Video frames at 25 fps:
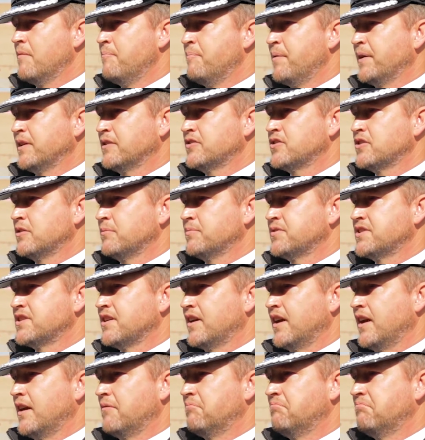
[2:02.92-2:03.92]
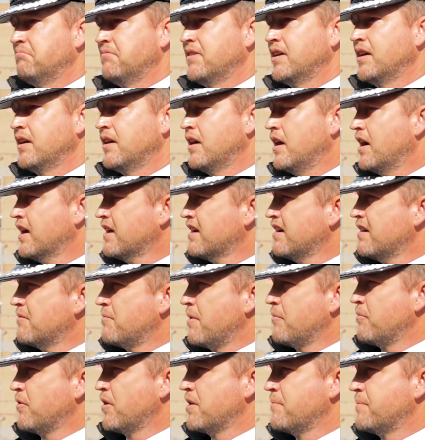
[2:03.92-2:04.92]
built up to, I can't
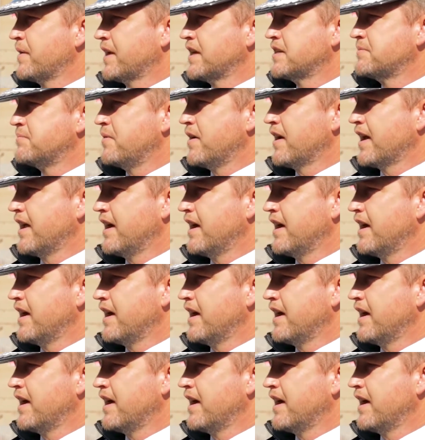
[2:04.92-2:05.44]
remember what the biggest bike